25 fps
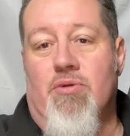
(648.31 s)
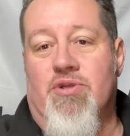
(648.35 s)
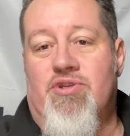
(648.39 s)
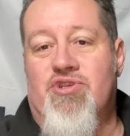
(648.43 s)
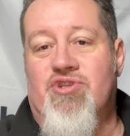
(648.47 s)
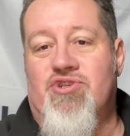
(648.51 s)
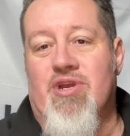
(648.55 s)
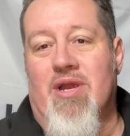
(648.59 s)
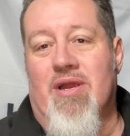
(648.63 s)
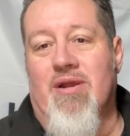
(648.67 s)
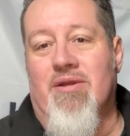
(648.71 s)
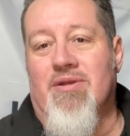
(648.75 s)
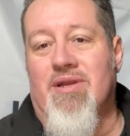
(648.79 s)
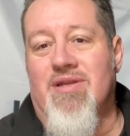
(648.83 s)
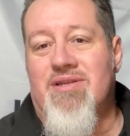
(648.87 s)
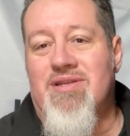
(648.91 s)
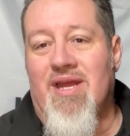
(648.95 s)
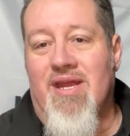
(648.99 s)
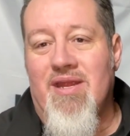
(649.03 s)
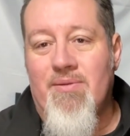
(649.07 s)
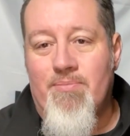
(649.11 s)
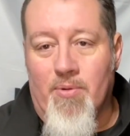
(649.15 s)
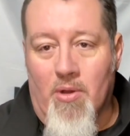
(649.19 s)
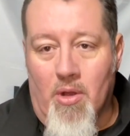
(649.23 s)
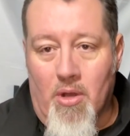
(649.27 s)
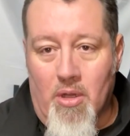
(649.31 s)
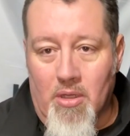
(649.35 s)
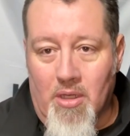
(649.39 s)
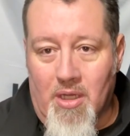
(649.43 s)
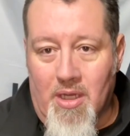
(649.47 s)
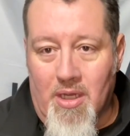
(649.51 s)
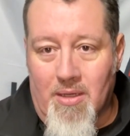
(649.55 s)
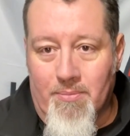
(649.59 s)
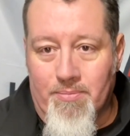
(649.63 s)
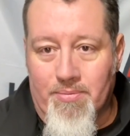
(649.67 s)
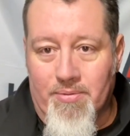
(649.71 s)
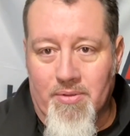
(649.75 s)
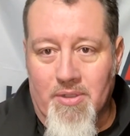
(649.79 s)
It's tearing the tape all
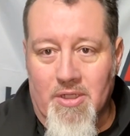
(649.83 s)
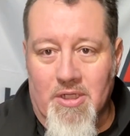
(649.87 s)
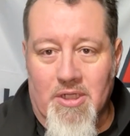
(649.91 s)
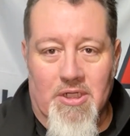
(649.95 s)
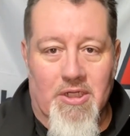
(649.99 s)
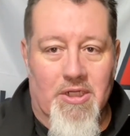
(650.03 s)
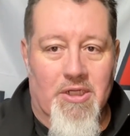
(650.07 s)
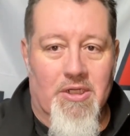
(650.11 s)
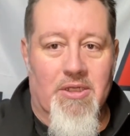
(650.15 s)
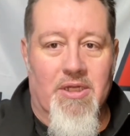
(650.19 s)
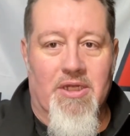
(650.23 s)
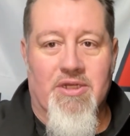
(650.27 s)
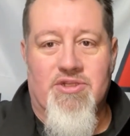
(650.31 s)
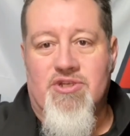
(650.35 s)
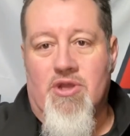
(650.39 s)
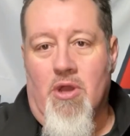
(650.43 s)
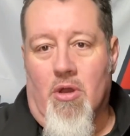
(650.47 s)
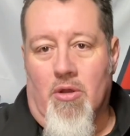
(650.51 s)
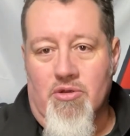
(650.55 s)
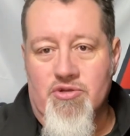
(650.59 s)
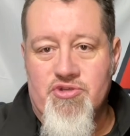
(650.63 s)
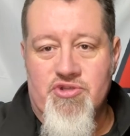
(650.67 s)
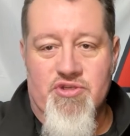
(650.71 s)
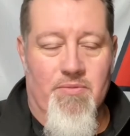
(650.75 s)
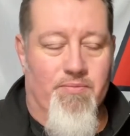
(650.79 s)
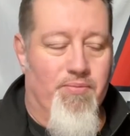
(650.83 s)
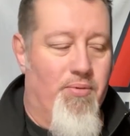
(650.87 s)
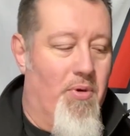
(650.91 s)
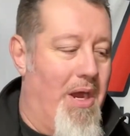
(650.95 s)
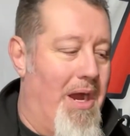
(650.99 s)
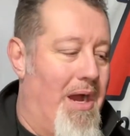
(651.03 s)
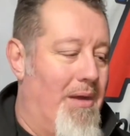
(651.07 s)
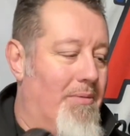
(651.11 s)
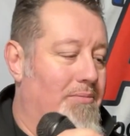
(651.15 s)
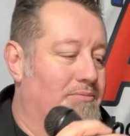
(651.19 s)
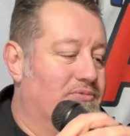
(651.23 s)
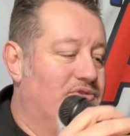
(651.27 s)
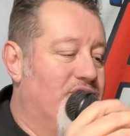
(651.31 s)
up. It's causing you
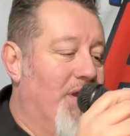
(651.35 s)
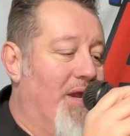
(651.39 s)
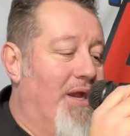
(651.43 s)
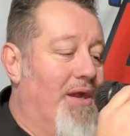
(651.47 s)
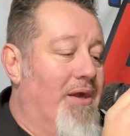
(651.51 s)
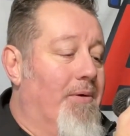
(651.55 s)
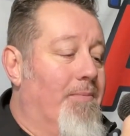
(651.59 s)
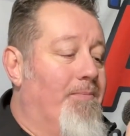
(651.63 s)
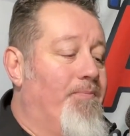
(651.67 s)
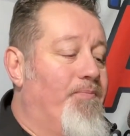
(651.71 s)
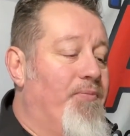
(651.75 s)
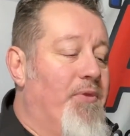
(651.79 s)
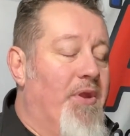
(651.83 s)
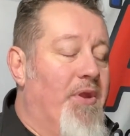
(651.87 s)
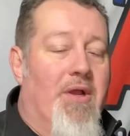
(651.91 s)
problems there.